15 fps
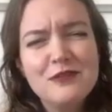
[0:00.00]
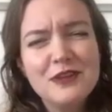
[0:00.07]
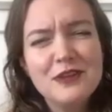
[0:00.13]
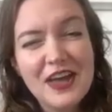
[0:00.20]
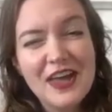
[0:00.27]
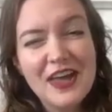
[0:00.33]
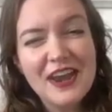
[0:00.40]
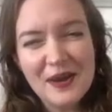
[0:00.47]
feeling
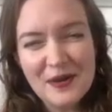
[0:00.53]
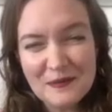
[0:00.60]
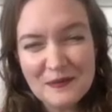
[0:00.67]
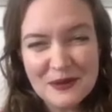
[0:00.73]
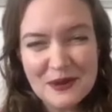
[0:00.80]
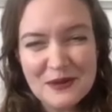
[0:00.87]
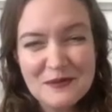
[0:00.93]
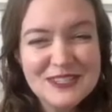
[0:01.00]
that out,
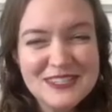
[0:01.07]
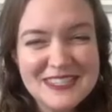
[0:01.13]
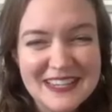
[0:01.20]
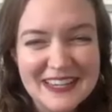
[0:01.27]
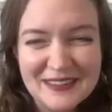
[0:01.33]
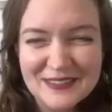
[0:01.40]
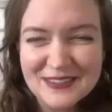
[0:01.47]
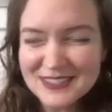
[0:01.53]
but we'll
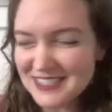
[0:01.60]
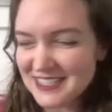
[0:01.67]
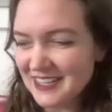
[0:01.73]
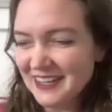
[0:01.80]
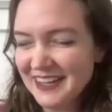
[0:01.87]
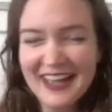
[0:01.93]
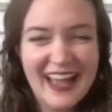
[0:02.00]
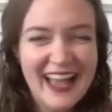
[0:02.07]
see. We'll see.
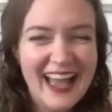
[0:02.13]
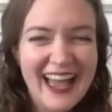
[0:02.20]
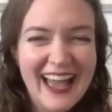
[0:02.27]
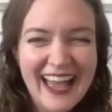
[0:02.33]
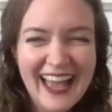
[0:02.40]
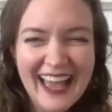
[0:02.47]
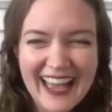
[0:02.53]
no,